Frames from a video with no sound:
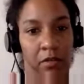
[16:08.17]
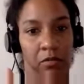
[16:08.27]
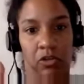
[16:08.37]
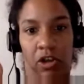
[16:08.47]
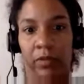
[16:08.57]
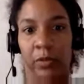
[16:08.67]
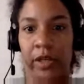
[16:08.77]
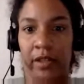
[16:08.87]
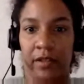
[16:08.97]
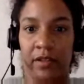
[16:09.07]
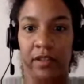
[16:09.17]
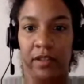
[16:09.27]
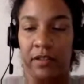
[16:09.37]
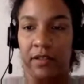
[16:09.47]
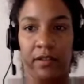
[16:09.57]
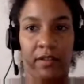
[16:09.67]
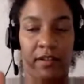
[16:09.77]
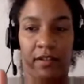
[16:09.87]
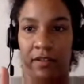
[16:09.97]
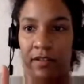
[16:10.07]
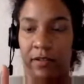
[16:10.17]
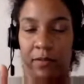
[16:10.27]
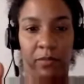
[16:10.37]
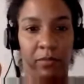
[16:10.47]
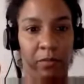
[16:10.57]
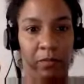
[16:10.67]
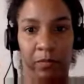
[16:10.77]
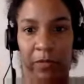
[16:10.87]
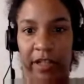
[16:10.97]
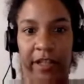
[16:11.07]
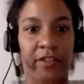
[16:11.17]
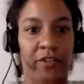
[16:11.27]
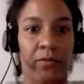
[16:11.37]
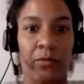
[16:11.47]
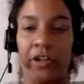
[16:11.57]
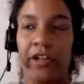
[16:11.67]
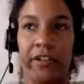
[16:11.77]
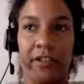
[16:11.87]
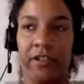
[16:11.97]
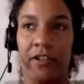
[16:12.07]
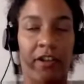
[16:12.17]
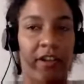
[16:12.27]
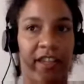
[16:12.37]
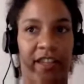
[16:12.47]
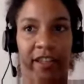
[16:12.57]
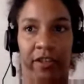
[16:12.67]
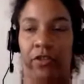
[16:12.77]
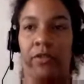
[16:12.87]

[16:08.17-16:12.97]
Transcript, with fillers: Job dependencies, uh, millions of workers in